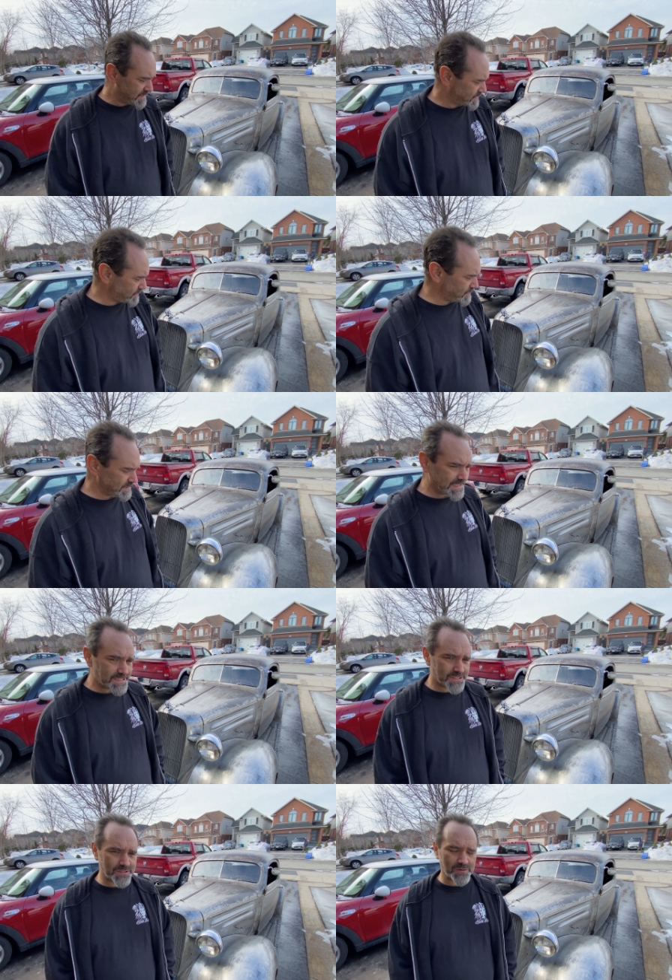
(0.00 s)
So
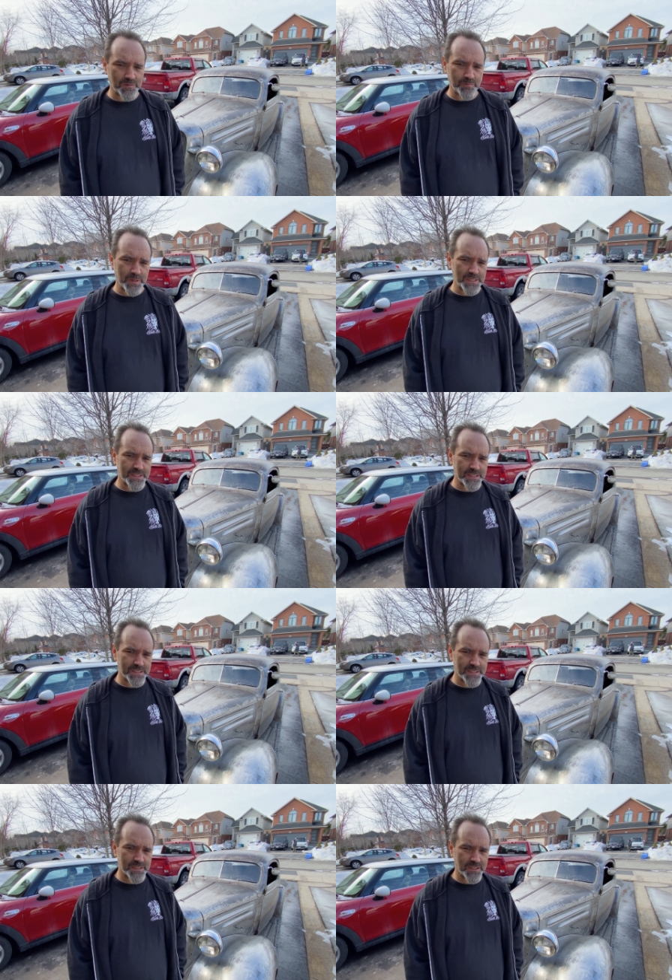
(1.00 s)
let's talk
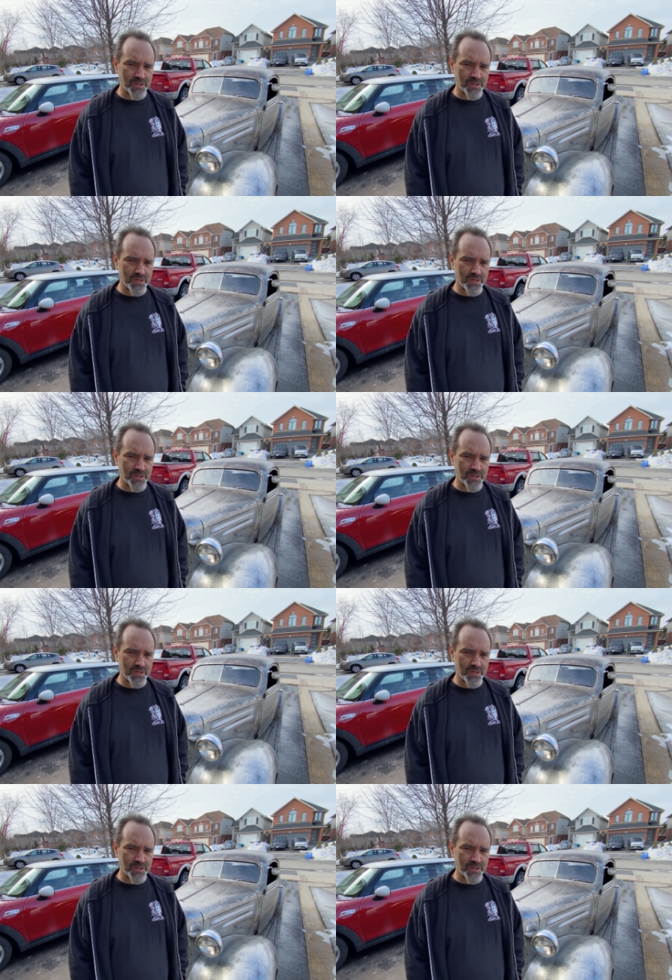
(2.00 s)
basics,